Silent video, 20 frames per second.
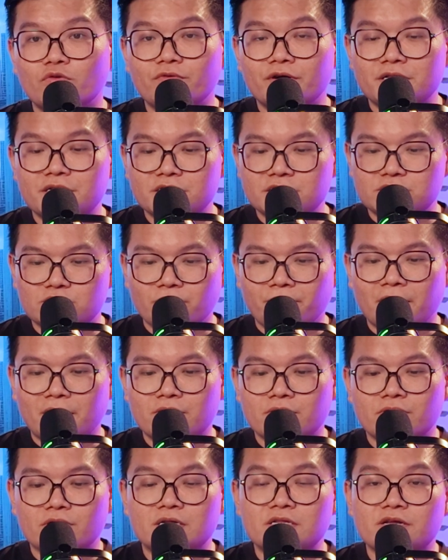over in this Toa
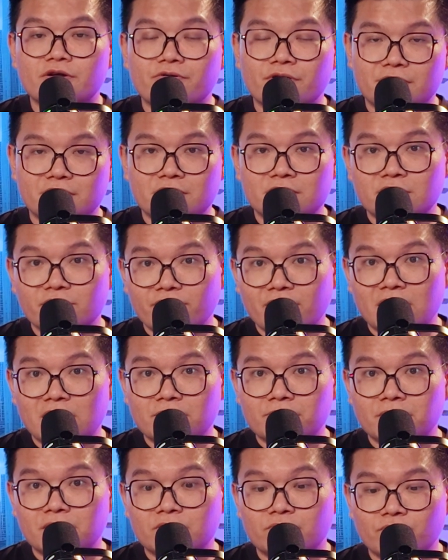Payoh Integrated
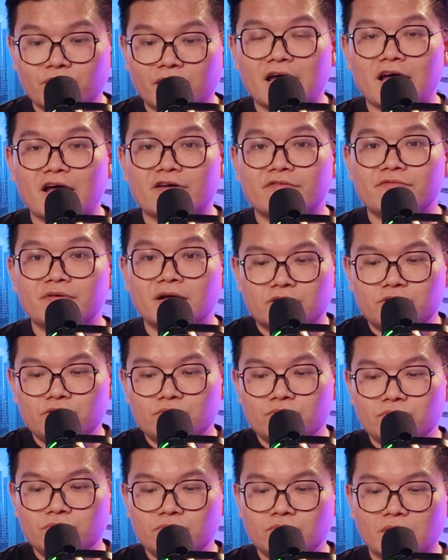Development, we have
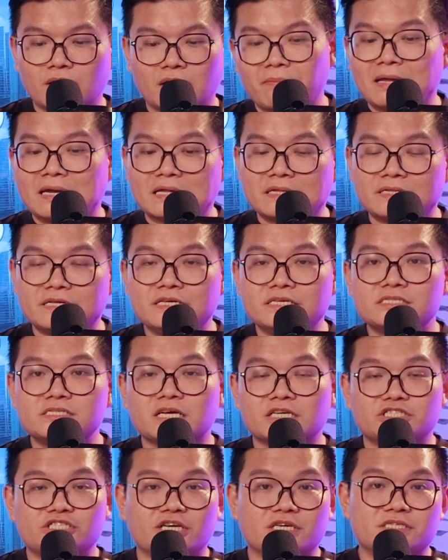new amenities
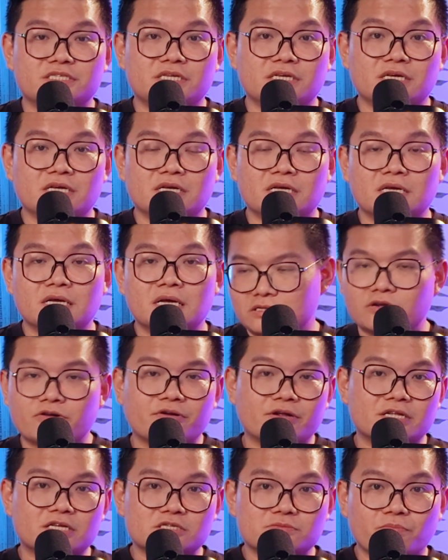such as the
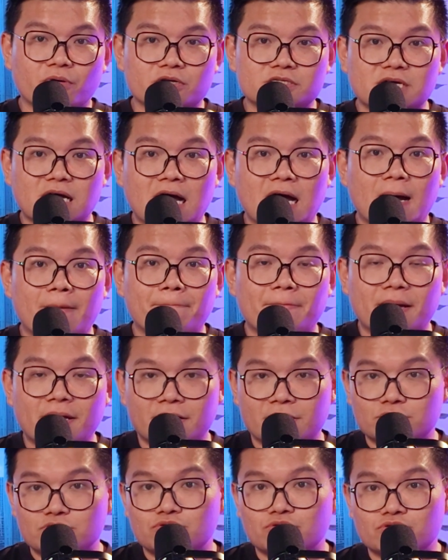Integrated Sports Hub
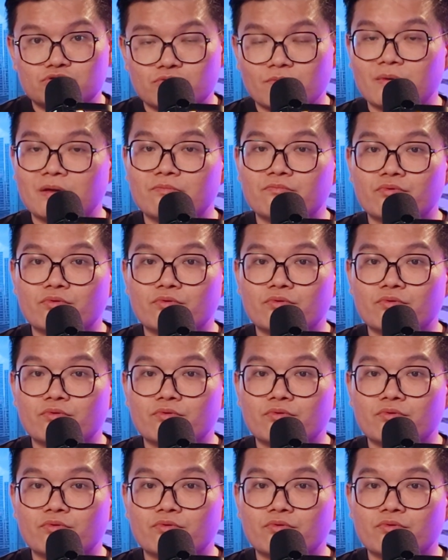and also swimming